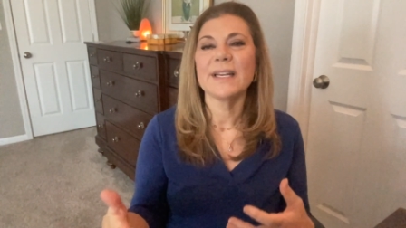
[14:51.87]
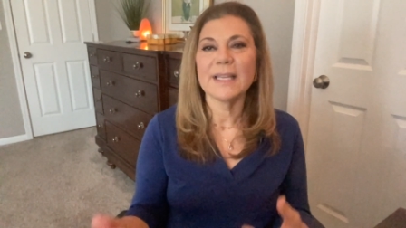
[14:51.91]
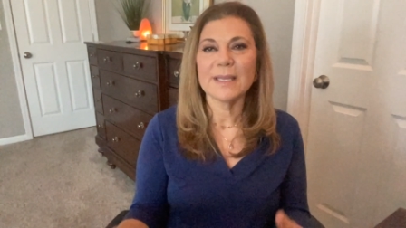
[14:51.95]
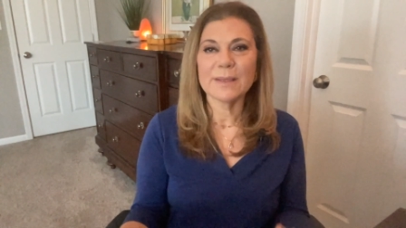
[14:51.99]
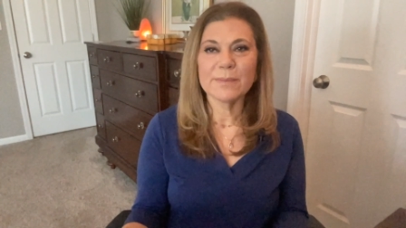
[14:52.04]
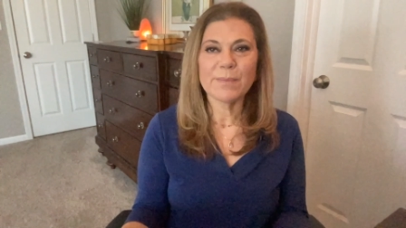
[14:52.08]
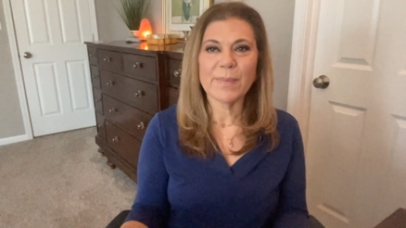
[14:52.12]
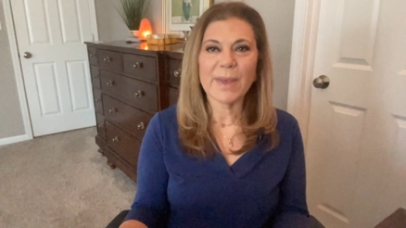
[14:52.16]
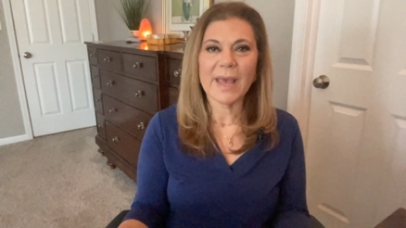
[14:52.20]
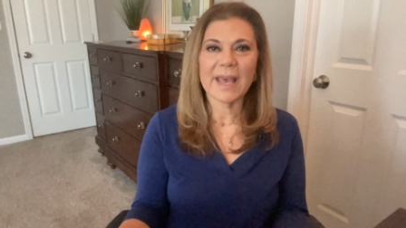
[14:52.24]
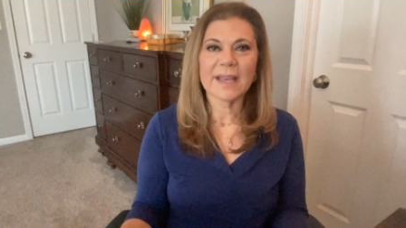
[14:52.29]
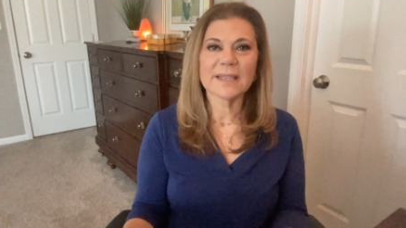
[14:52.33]

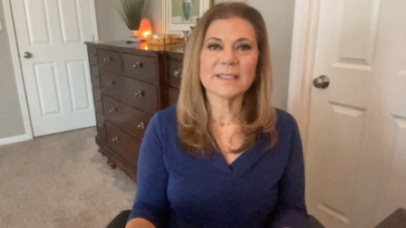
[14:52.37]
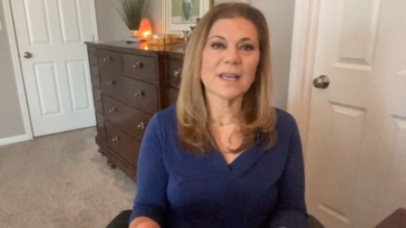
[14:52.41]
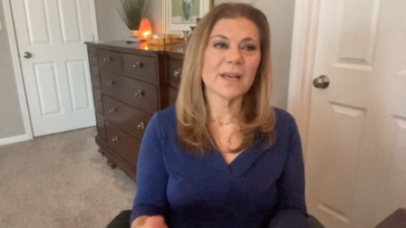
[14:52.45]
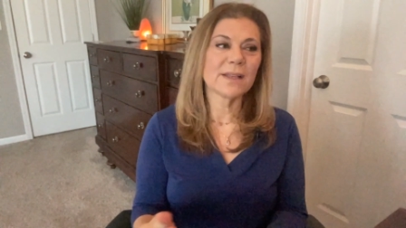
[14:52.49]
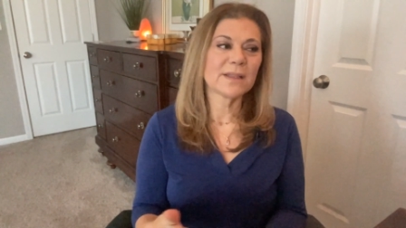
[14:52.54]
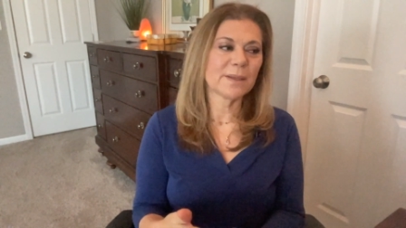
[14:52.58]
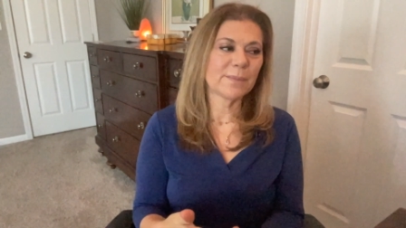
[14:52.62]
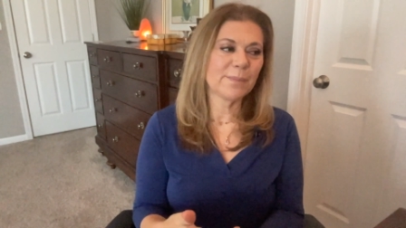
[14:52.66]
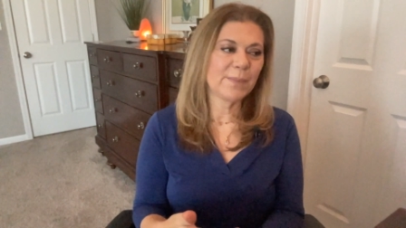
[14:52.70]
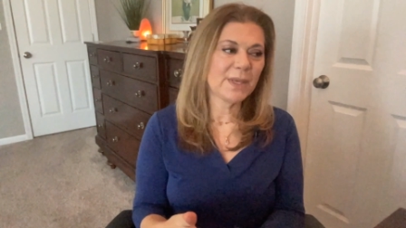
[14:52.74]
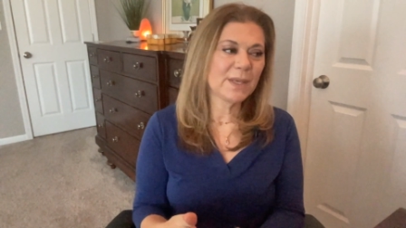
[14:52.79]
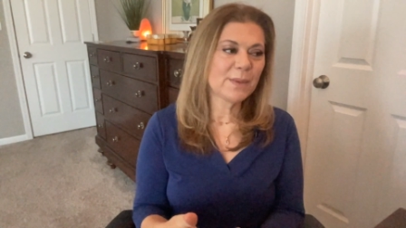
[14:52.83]
impact on
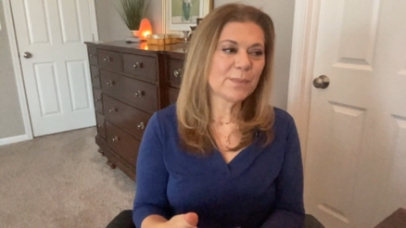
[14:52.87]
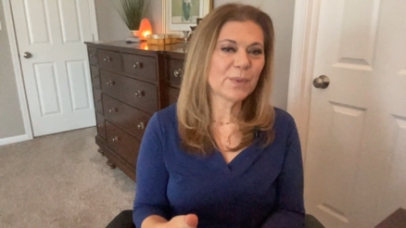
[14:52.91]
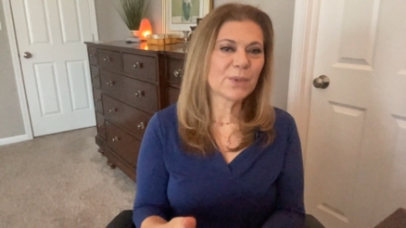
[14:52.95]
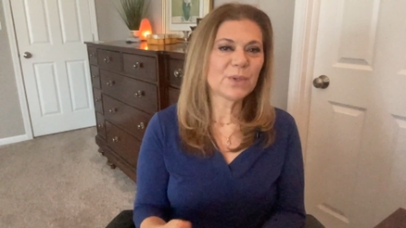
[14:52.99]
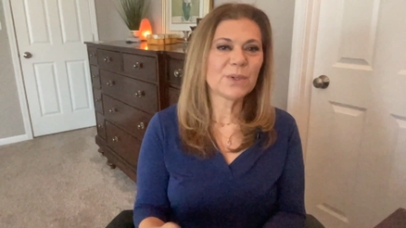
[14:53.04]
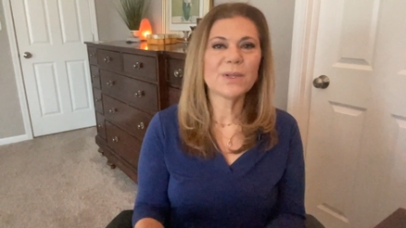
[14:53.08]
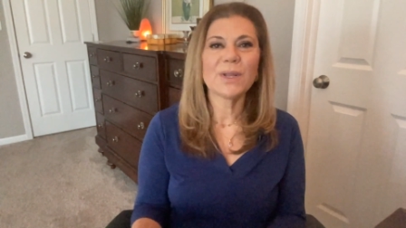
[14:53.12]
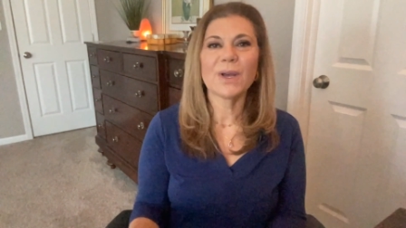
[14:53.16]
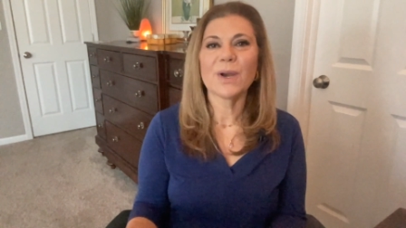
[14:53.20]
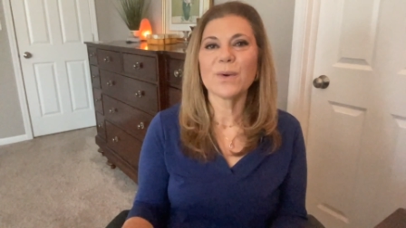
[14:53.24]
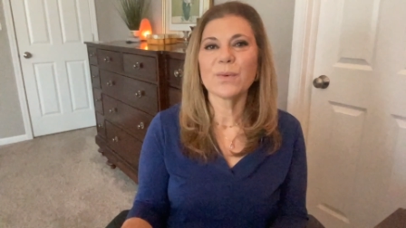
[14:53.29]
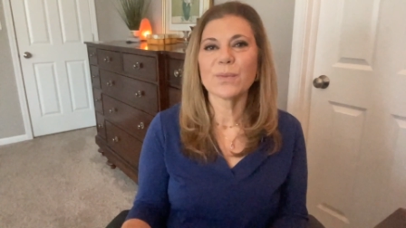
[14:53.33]
the
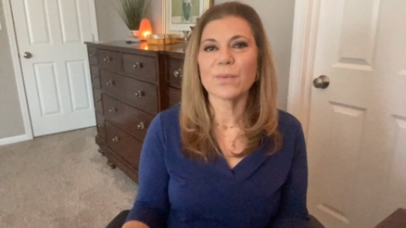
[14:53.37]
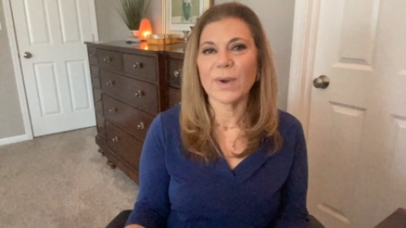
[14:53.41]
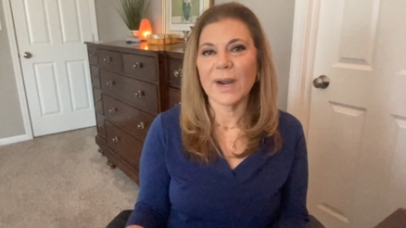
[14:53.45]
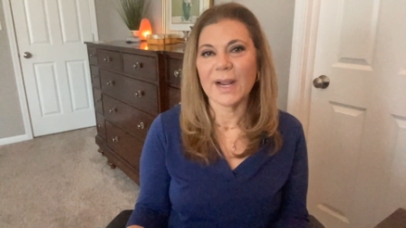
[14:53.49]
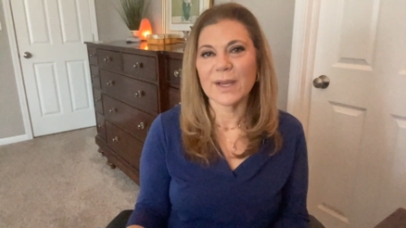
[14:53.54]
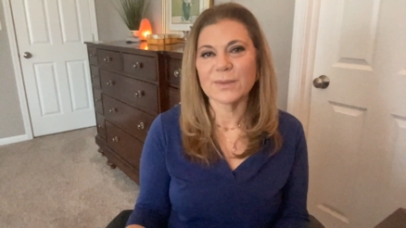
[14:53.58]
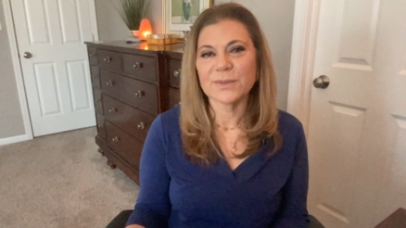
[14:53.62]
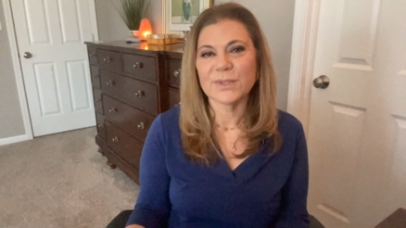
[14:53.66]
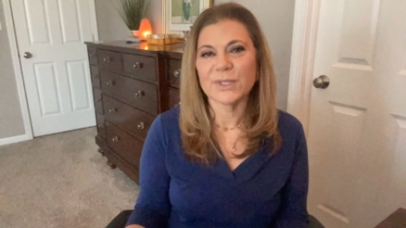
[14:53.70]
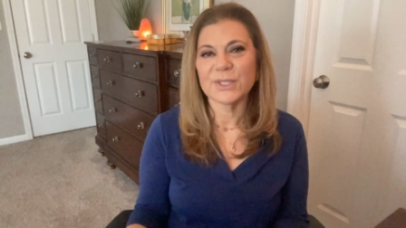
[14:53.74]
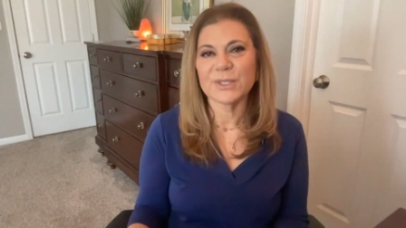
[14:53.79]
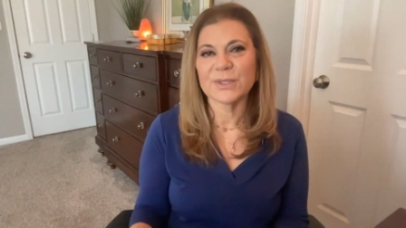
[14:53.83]
people
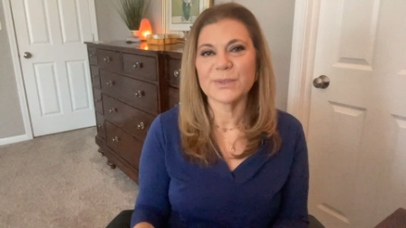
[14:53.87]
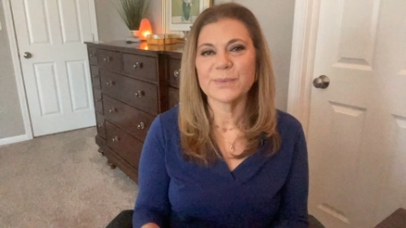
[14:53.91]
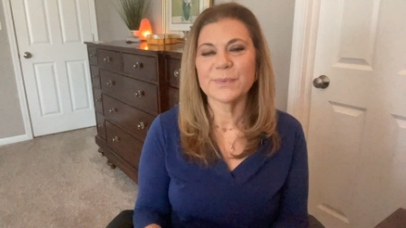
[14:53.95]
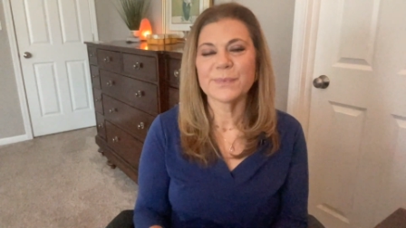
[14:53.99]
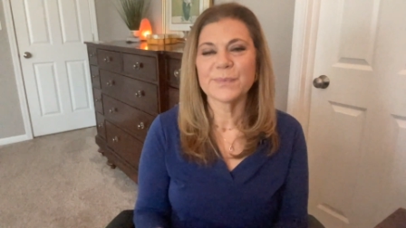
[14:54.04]
around you.